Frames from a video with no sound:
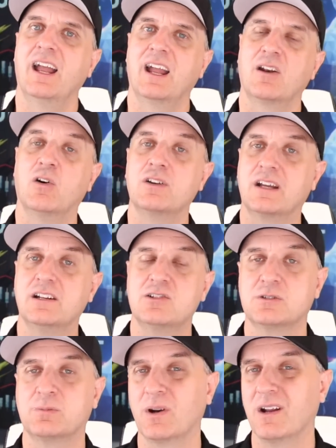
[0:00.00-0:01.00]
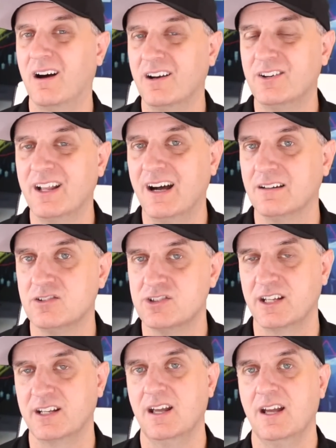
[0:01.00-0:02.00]
And all you got to do is put
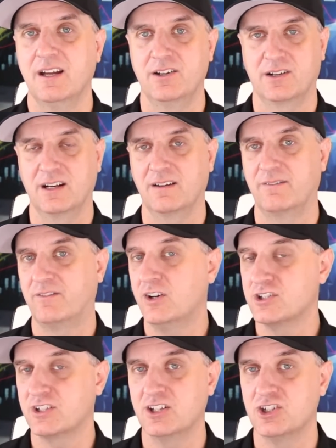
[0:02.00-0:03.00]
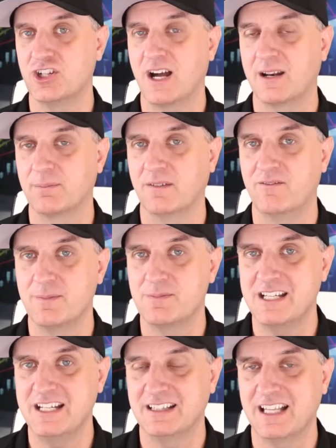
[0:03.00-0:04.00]
$100 in. You're going to first get a shot up to
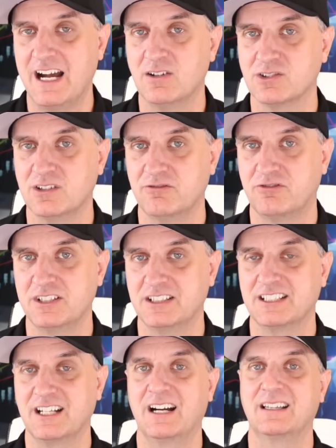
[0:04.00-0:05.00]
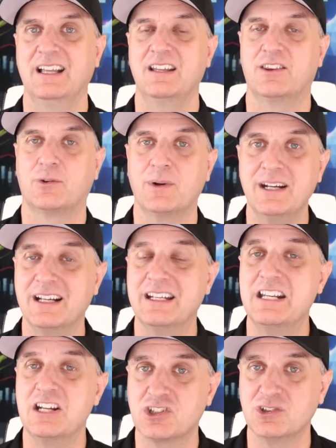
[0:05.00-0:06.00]
15,000 free stock, then 3
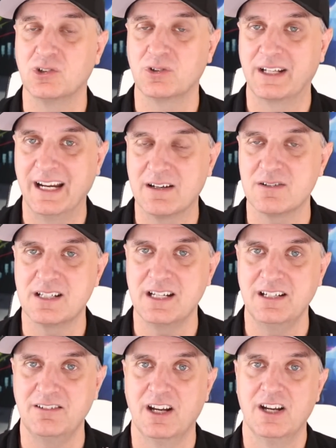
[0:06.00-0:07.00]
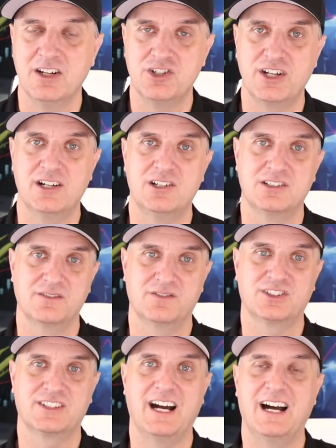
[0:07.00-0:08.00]
additional guaranteed shares
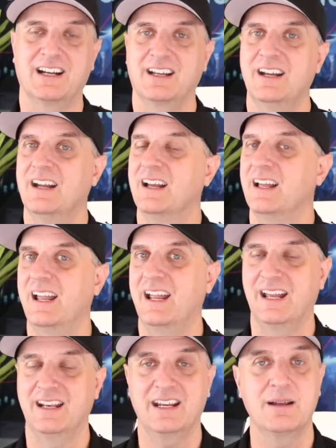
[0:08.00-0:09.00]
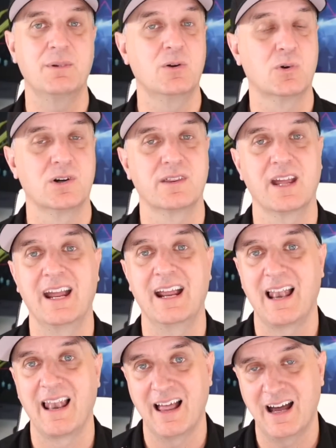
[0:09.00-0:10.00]
of stock, and they could be worth
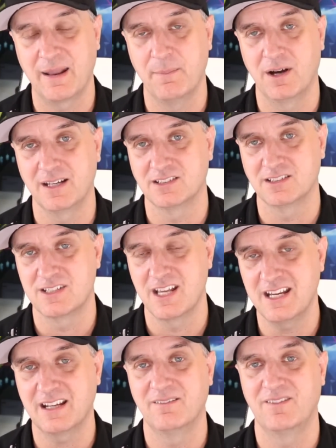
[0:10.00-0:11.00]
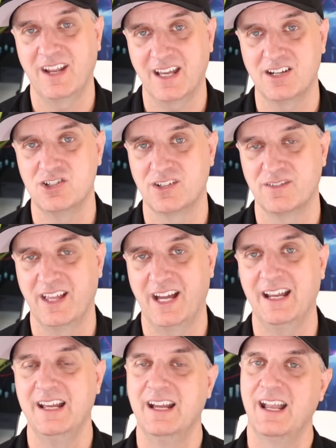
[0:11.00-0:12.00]
a lot of money. So take advantage of
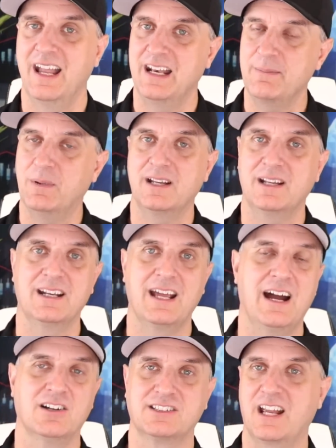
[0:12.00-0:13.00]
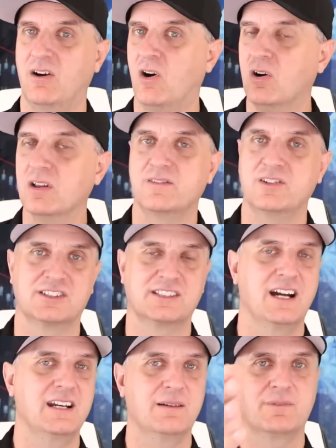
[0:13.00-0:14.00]
that. Anybody in the house, all of you,
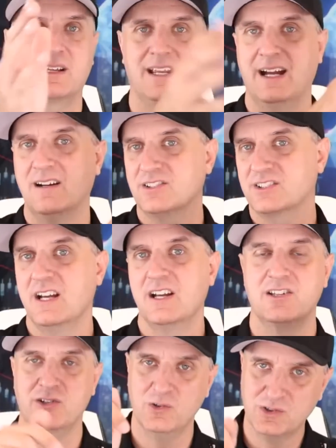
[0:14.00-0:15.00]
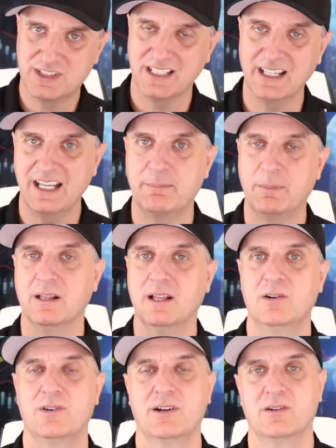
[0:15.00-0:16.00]
sign up the accounts. Use the link
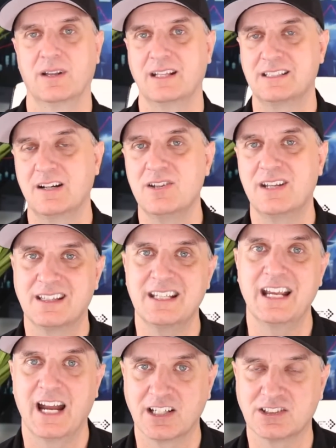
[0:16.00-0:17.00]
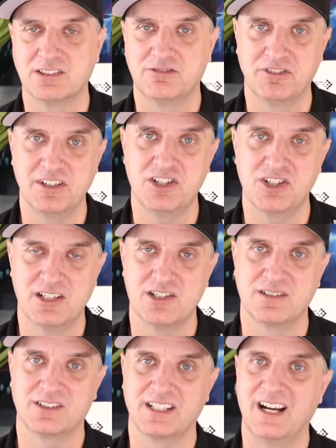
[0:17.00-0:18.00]
below, though. That's how you get the extra free
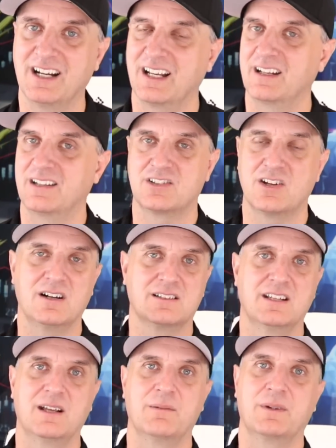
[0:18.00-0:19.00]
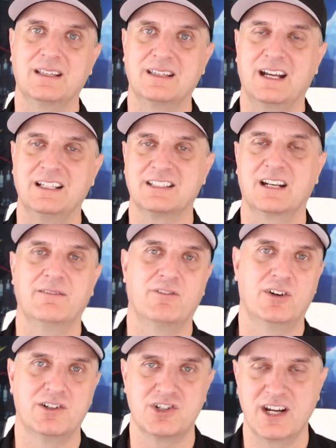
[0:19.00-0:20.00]
shares of stock. I had to talk to them, get that set
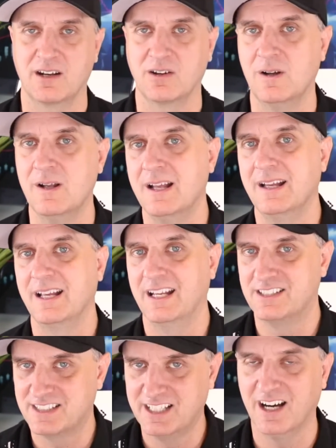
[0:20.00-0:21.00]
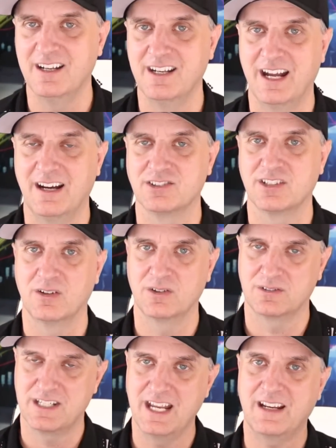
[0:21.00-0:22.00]
up for our channel. It's done now.
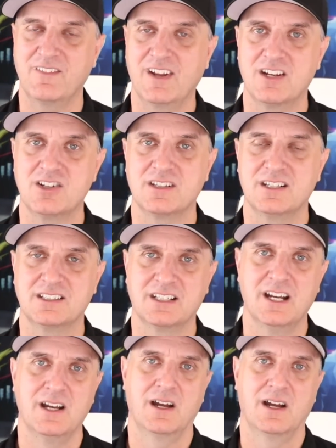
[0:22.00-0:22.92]
So take advantage of this.